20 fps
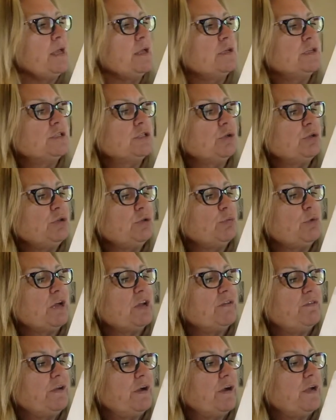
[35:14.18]
So you'll want
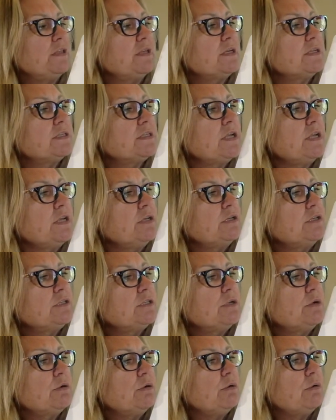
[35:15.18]
to vary this.
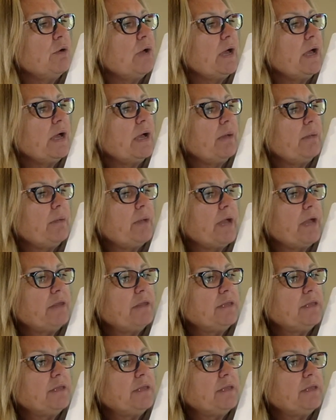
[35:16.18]
So I